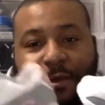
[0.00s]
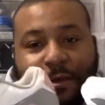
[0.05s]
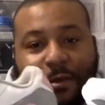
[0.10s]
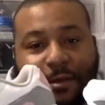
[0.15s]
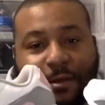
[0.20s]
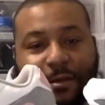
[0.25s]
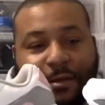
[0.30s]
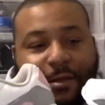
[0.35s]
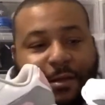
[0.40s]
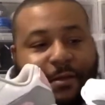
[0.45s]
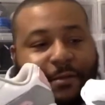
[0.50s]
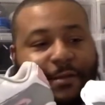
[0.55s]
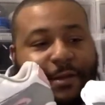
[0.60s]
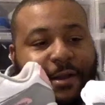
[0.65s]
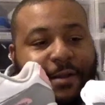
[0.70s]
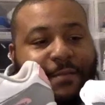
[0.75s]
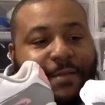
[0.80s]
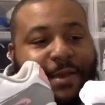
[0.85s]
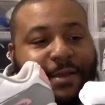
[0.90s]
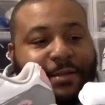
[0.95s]
colored Air
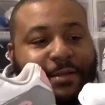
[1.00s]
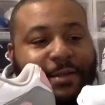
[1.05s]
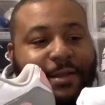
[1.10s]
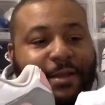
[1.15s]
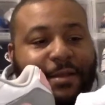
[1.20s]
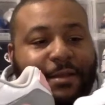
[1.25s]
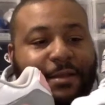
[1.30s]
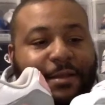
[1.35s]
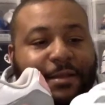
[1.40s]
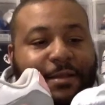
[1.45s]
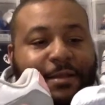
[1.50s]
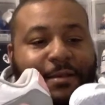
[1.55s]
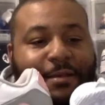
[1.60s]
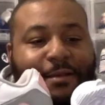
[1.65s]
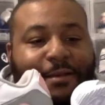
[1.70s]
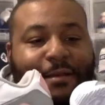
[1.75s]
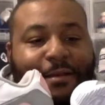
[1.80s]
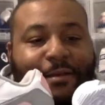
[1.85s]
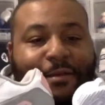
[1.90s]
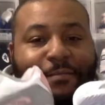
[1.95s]
Max 90.
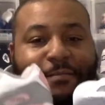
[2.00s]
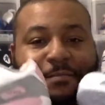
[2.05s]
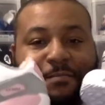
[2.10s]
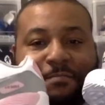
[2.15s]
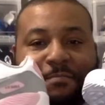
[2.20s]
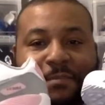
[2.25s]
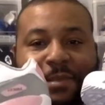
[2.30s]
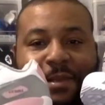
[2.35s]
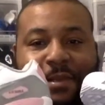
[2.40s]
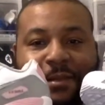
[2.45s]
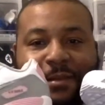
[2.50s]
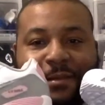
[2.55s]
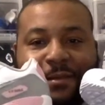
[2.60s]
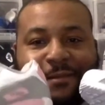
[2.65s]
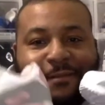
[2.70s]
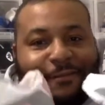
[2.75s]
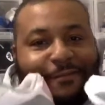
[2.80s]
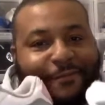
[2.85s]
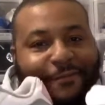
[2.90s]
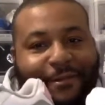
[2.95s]

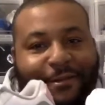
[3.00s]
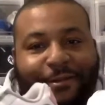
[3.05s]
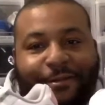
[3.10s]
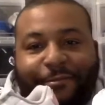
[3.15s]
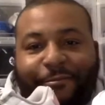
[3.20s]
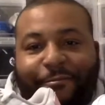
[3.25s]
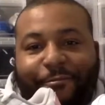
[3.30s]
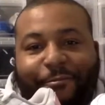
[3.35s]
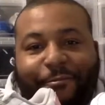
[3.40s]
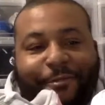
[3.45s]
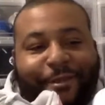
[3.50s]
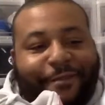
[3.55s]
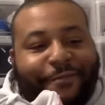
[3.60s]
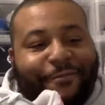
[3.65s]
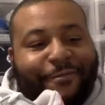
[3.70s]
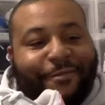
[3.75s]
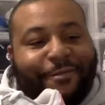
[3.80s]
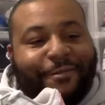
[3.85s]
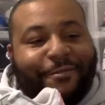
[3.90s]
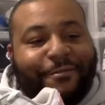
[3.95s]
Very great for
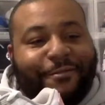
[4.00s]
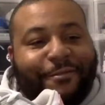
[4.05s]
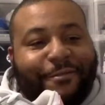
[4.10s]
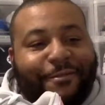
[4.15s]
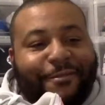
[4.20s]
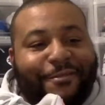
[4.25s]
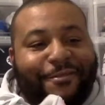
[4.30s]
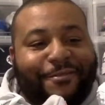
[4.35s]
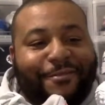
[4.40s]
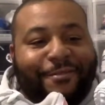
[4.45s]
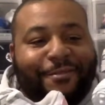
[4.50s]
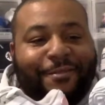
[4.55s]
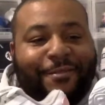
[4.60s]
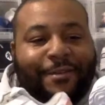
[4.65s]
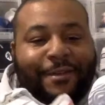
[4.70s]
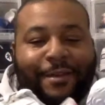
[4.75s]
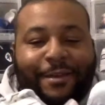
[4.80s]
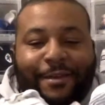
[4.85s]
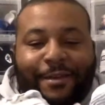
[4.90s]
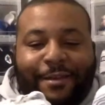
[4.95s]
a little girl,
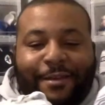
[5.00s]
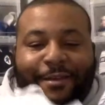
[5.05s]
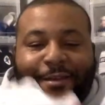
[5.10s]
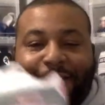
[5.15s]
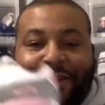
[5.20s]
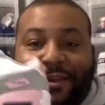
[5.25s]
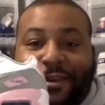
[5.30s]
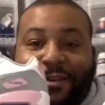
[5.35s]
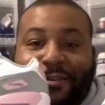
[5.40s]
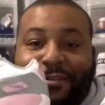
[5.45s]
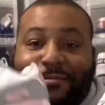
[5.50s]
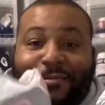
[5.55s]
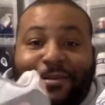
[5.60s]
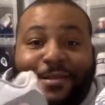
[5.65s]
and her mother